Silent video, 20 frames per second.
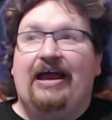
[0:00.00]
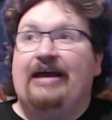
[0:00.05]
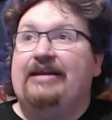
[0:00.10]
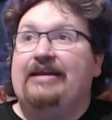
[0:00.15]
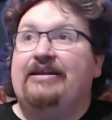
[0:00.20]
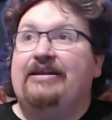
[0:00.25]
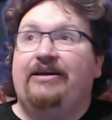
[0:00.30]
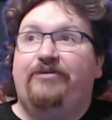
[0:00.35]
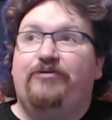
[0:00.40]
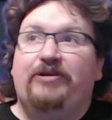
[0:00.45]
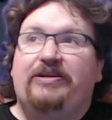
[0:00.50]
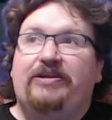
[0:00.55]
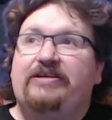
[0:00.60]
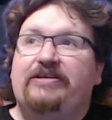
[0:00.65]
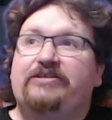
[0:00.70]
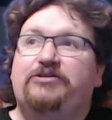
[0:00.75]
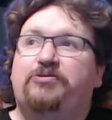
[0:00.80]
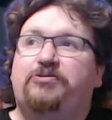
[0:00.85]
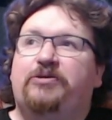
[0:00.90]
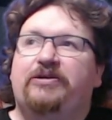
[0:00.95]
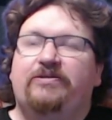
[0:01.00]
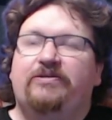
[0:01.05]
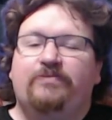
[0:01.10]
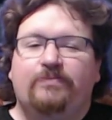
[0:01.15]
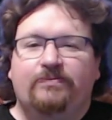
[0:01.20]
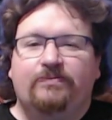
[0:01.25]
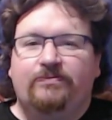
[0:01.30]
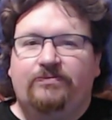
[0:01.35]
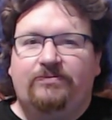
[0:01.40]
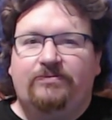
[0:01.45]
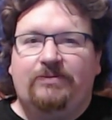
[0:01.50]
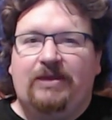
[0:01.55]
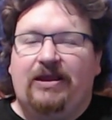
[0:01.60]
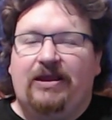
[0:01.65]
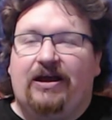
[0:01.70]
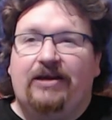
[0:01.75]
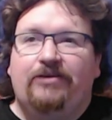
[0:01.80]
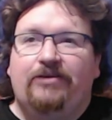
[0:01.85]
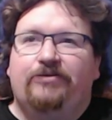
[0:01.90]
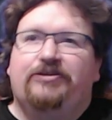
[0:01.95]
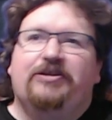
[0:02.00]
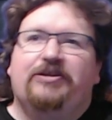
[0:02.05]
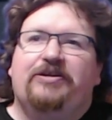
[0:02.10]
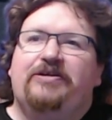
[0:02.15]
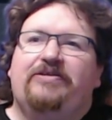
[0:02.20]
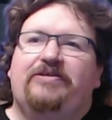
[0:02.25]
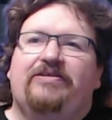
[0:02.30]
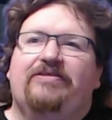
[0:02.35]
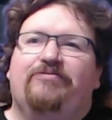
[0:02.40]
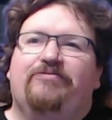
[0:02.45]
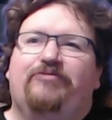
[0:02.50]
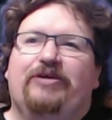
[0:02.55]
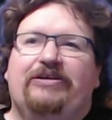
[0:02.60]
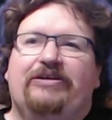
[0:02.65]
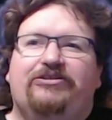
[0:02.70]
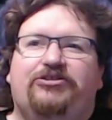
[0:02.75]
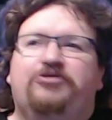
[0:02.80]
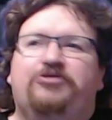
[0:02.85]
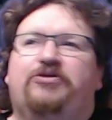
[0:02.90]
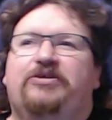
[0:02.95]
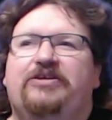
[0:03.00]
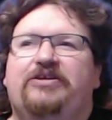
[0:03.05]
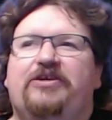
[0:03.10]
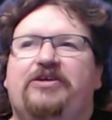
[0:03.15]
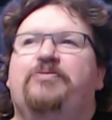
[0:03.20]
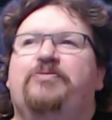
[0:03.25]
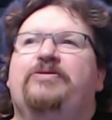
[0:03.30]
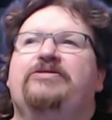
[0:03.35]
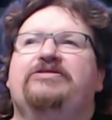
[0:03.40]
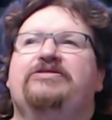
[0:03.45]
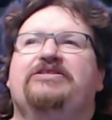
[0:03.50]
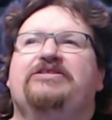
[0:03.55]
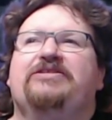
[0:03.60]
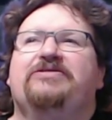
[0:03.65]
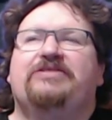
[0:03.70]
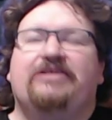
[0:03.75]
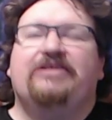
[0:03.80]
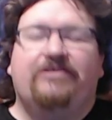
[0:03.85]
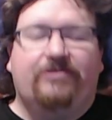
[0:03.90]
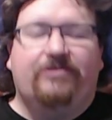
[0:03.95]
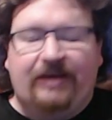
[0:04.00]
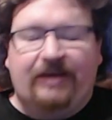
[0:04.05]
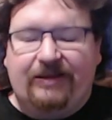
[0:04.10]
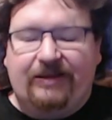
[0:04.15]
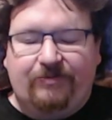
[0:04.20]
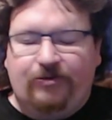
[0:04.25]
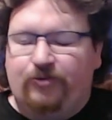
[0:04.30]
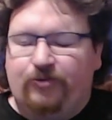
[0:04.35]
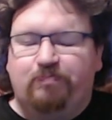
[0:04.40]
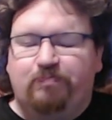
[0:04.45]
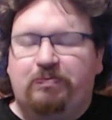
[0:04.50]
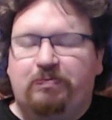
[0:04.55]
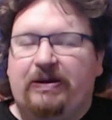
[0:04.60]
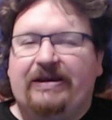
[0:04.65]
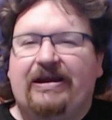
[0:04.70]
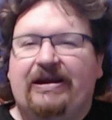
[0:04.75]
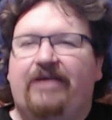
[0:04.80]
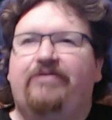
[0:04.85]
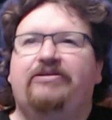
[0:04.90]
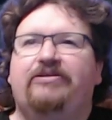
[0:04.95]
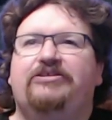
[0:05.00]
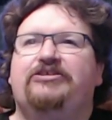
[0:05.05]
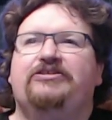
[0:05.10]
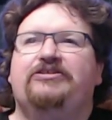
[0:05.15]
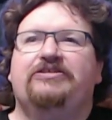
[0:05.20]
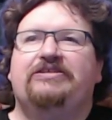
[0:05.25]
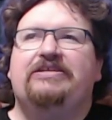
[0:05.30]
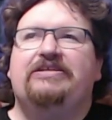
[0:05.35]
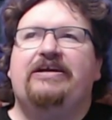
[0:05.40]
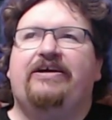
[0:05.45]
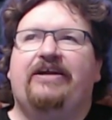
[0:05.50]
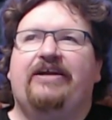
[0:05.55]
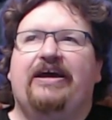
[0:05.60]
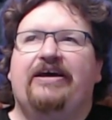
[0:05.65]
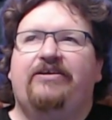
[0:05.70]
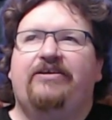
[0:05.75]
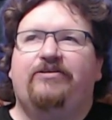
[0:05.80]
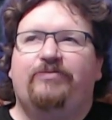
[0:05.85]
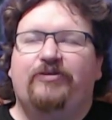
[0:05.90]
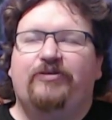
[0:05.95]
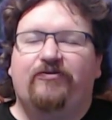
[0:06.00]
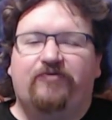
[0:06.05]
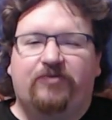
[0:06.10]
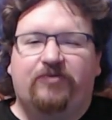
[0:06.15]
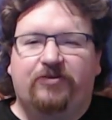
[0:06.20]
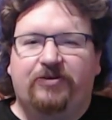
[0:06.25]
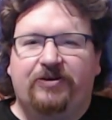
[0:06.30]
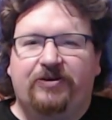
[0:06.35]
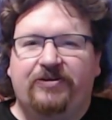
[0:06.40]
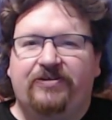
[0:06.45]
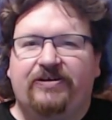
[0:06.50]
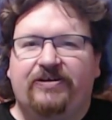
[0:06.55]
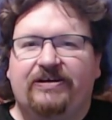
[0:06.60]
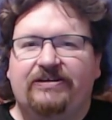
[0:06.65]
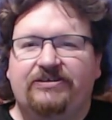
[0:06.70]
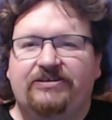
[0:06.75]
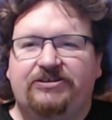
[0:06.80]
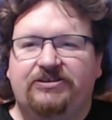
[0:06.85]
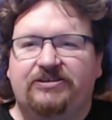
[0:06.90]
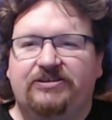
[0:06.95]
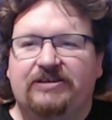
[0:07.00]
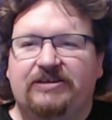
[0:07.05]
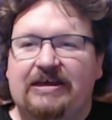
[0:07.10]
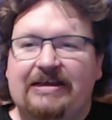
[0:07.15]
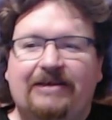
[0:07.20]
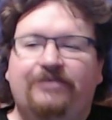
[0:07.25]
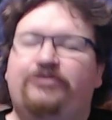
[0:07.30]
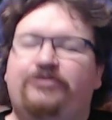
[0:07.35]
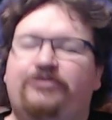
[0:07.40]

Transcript: And like with this one, I looked at it, went through all the numbers, and I was like, okay, no, my garage does not add up to 400 conditions.